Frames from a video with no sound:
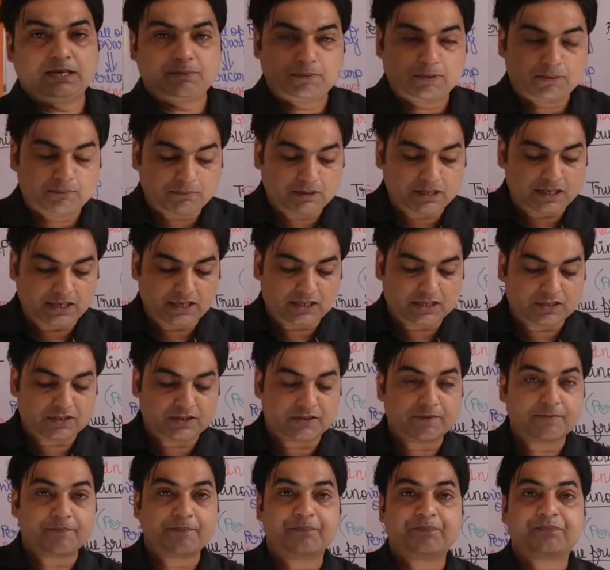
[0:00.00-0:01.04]
Remember
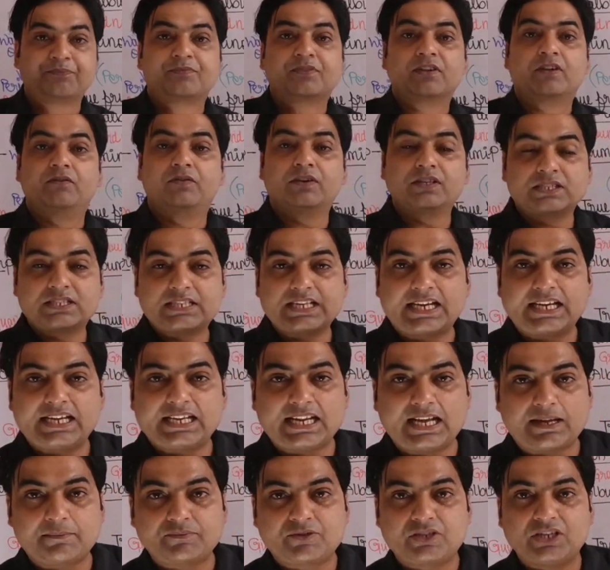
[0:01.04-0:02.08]
it. Once
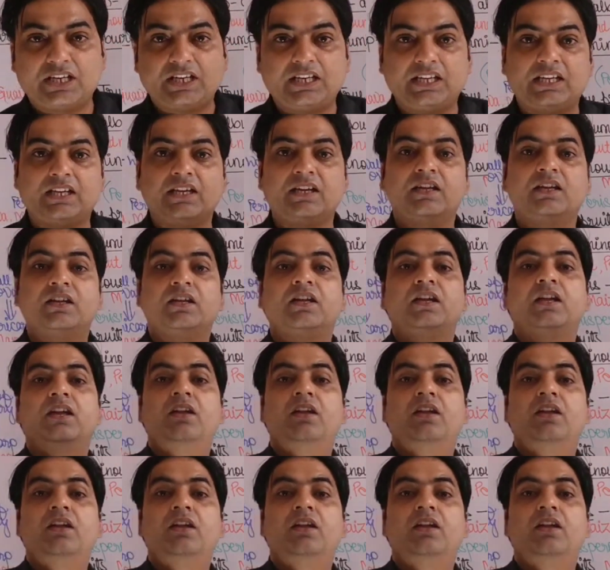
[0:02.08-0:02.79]
again I am telling,